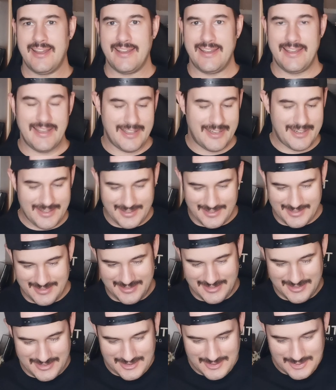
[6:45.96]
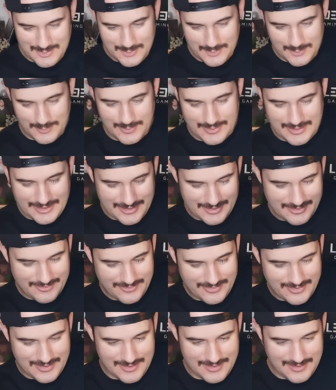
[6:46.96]
Again, we
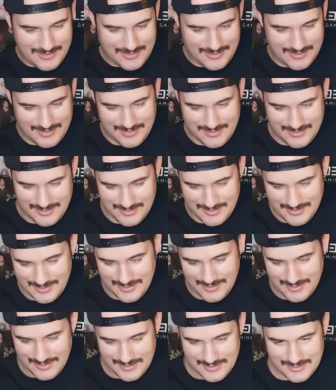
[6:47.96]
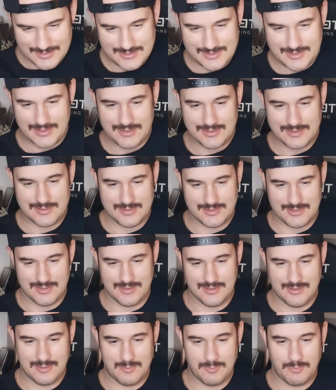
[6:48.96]
have 6
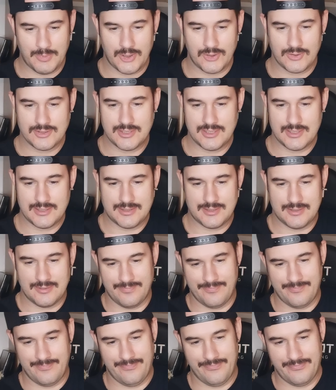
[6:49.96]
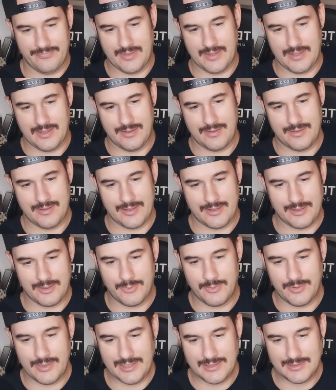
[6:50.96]
boxes that
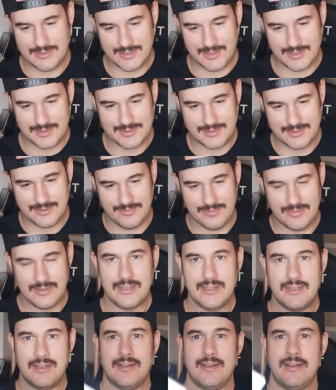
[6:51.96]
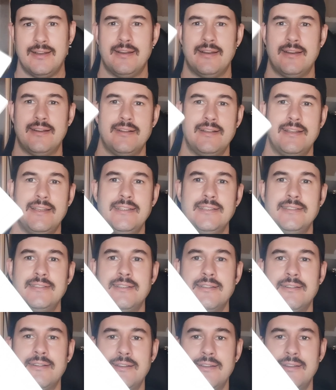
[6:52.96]
greets us.
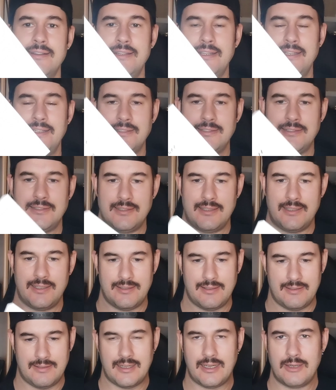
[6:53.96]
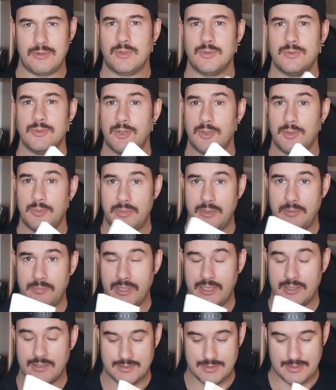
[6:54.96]
These I won't
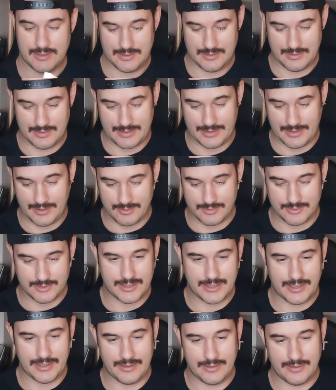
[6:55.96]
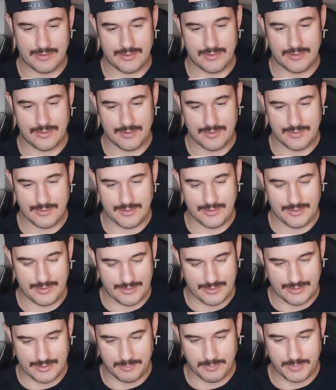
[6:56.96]
open because they contain
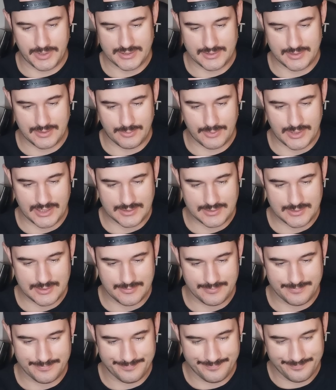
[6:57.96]
the piston rings.